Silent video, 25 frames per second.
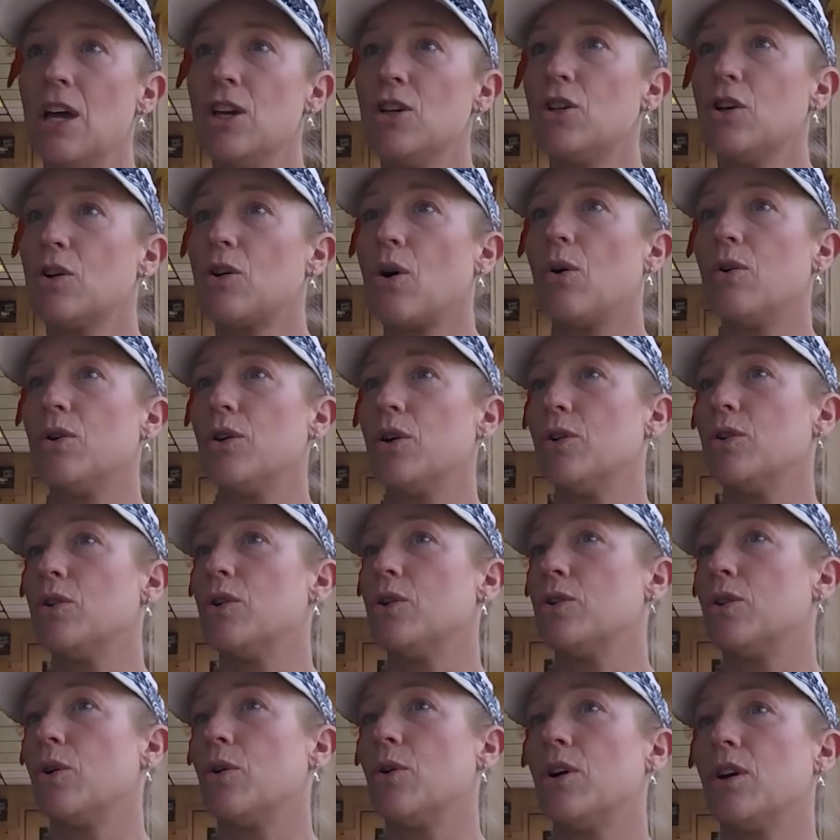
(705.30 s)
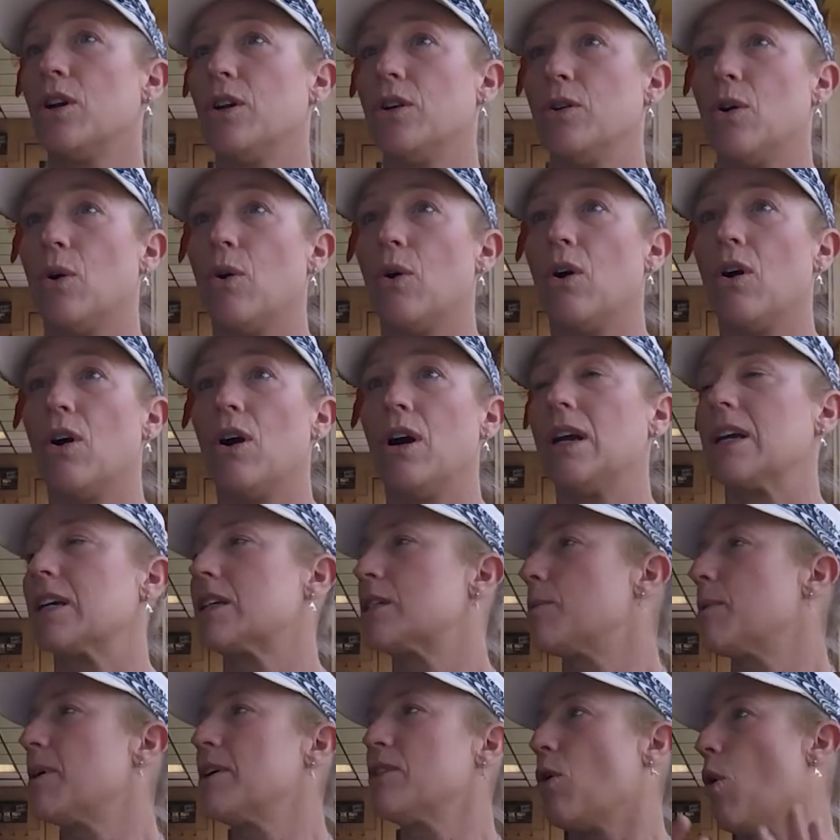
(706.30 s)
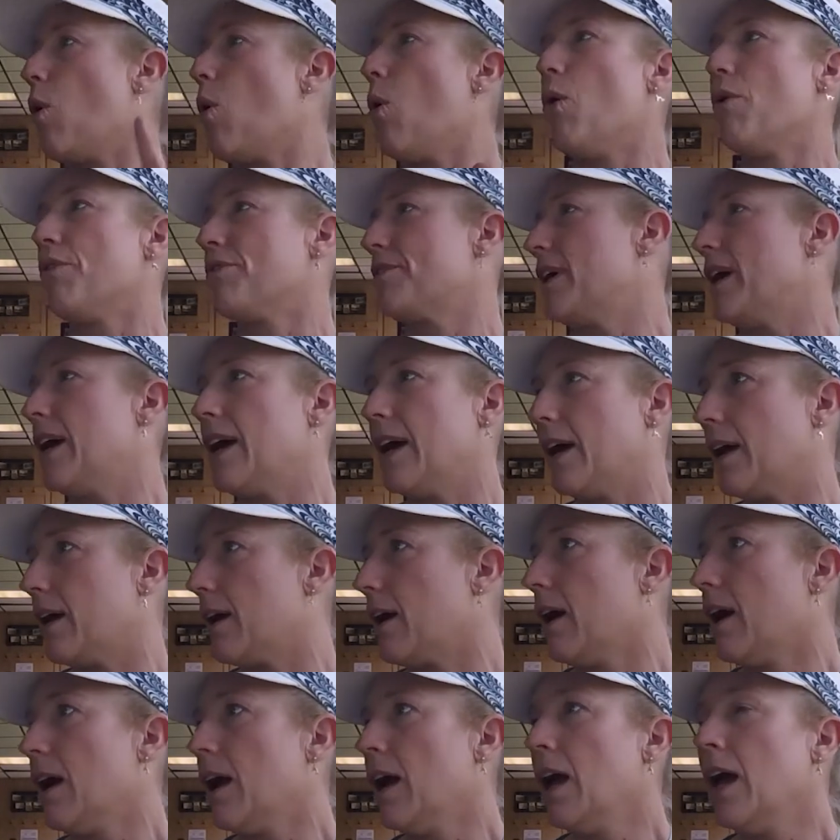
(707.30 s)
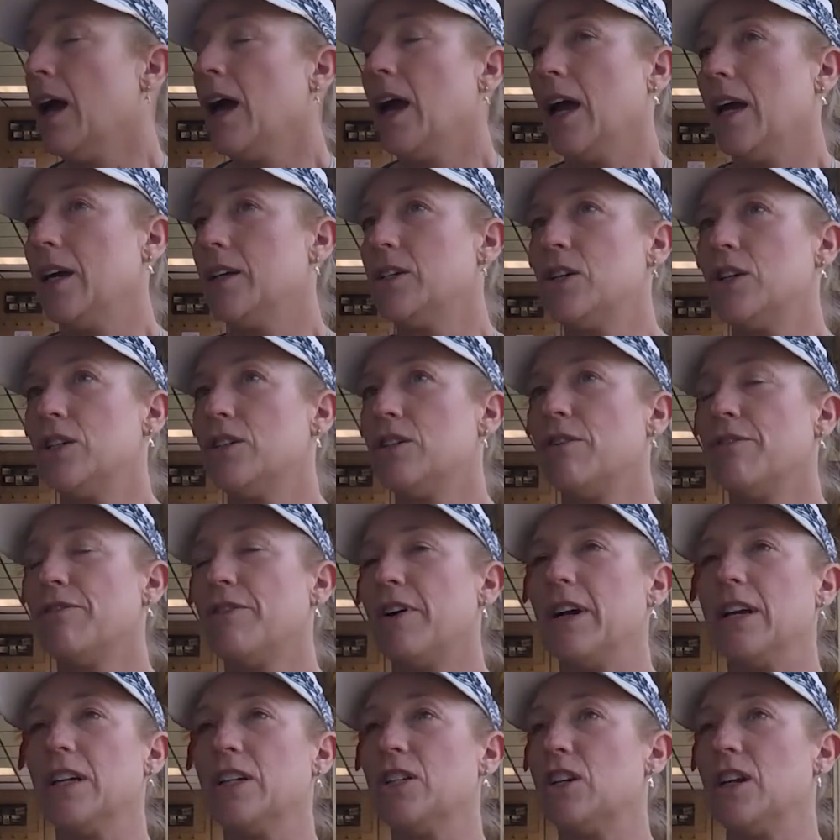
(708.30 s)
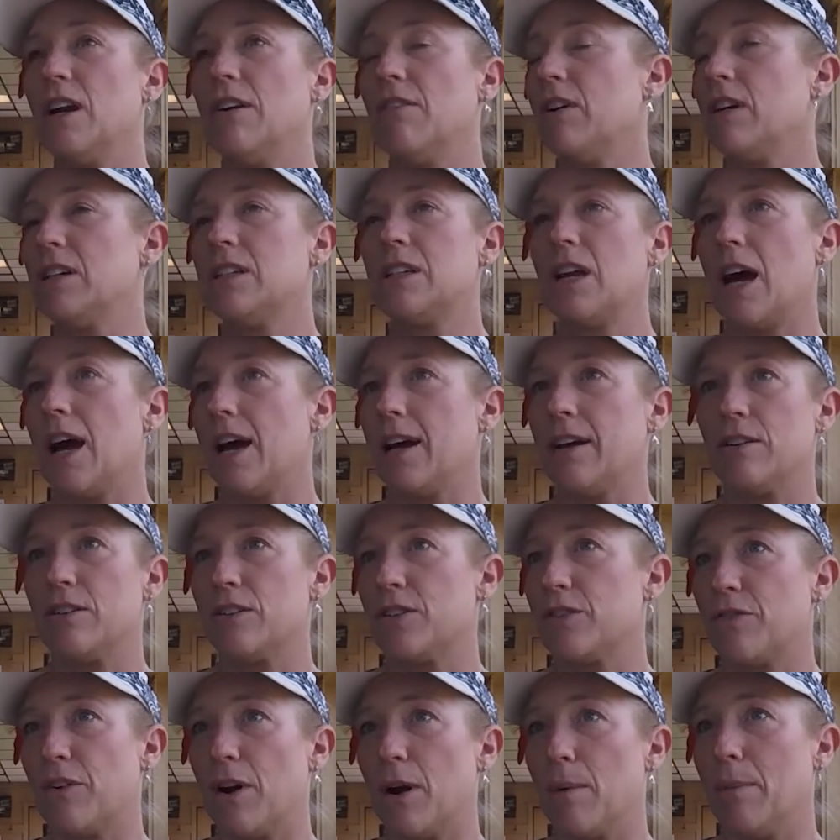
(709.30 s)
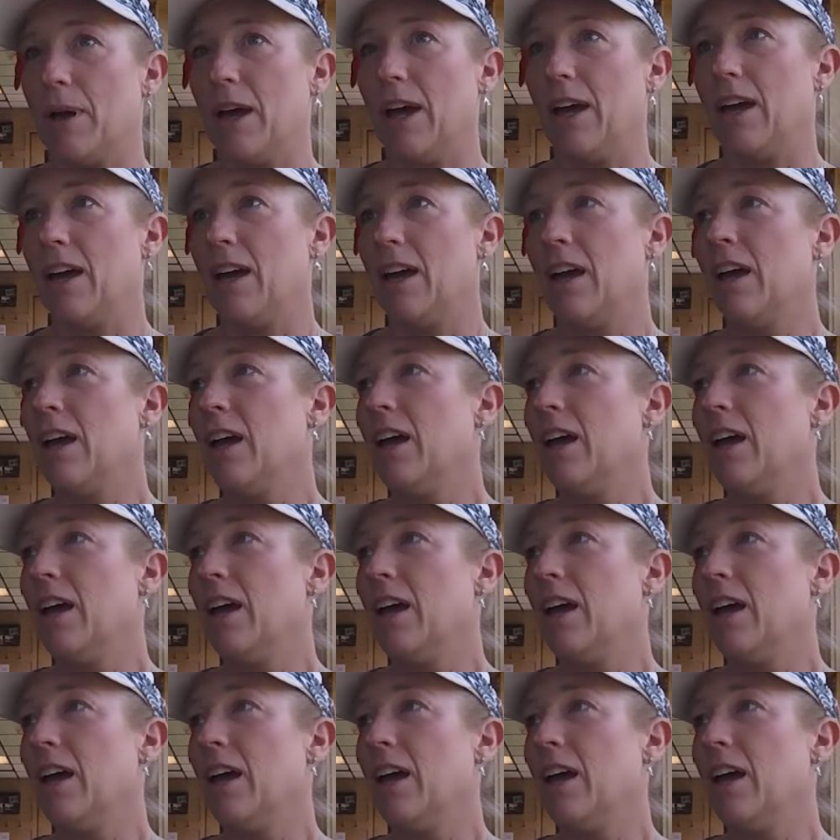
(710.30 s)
She'll go door to door to door and explain the whole thing. And she's so funny. She never tires from it.